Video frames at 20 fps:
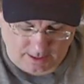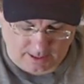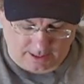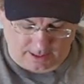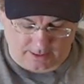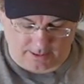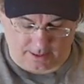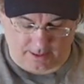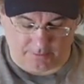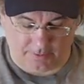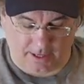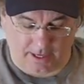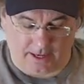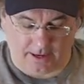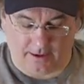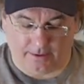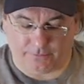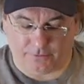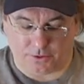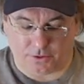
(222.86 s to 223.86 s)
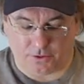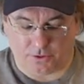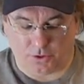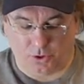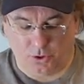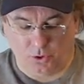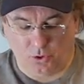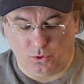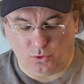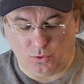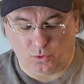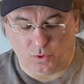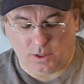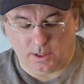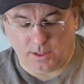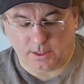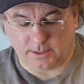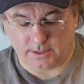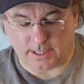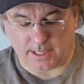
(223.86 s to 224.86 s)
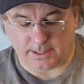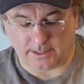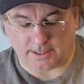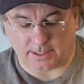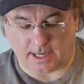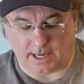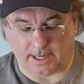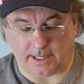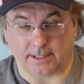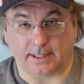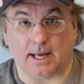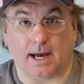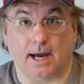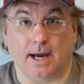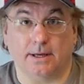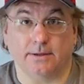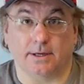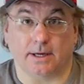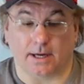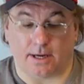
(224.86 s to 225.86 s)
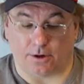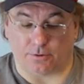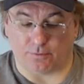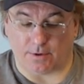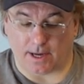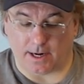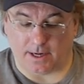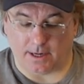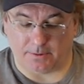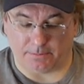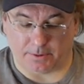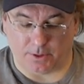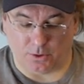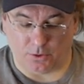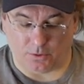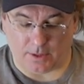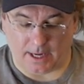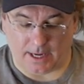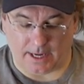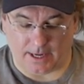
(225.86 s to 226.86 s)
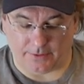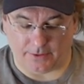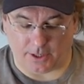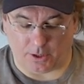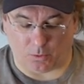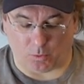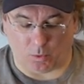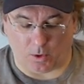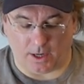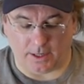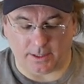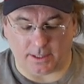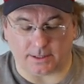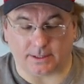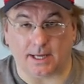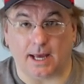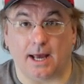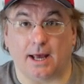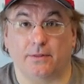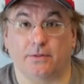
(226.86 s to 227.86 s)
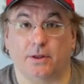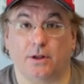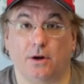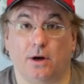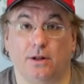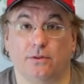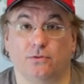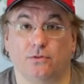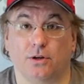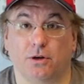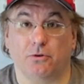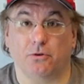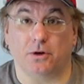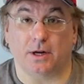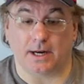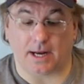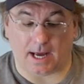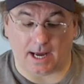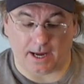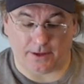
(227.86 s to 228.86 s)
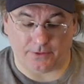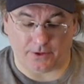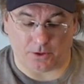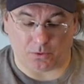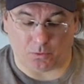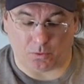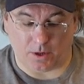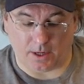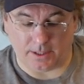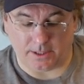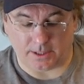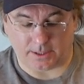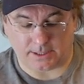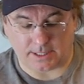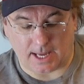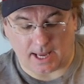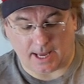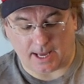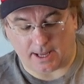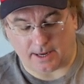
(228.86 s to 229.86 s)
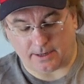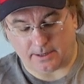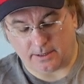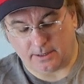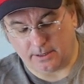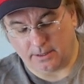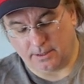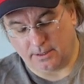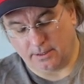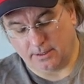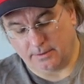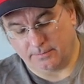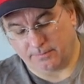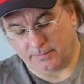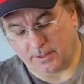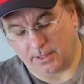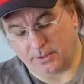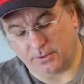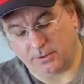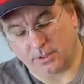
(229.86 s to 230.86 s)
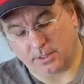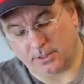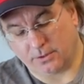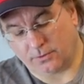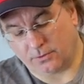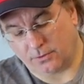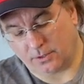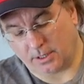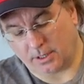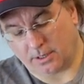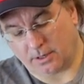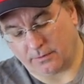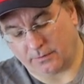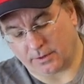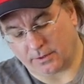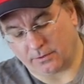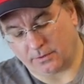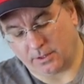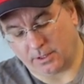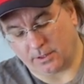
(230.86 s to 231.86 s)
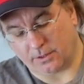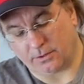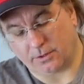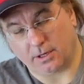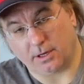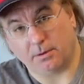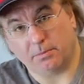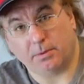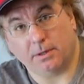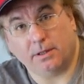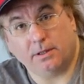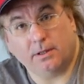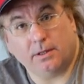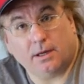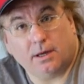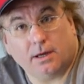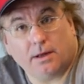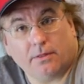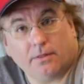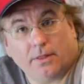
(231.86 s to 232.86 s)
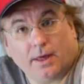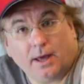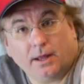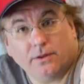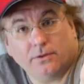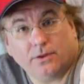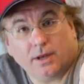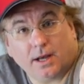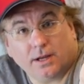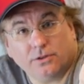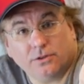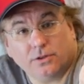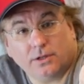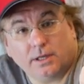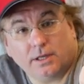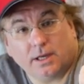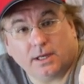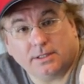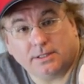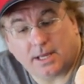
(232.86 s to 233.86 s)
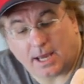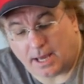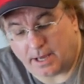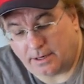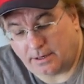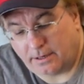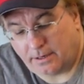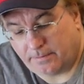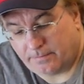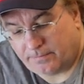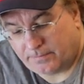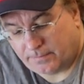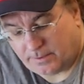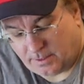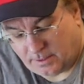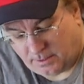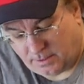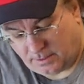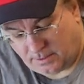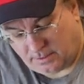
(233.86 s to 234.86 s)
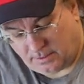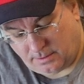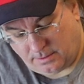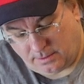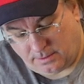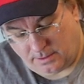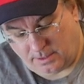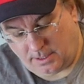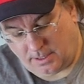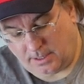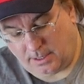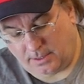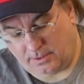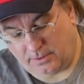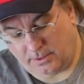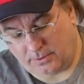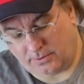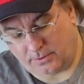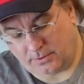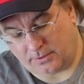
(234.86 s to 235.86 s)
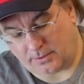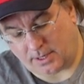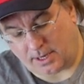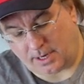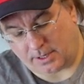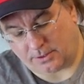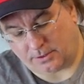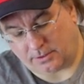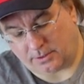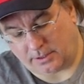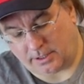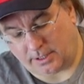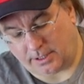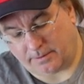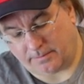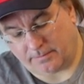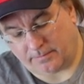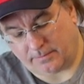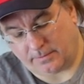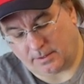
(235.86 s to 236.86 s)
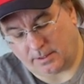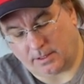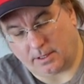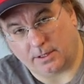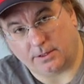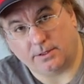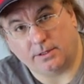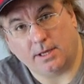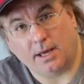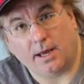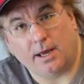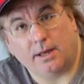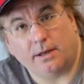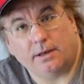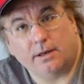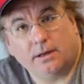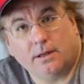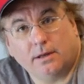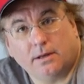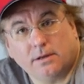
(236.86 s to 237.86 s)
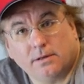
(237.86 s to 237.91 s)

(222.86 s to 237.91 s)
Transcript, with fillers: And then we have two 10-sided dies. I got a red and a blue, and they're 1 to 10. They're not 0 to 9, they're 1 to 10. As you can see, I don't know if you can see this here, but uh, that is actually a 10. And this is actually a 10.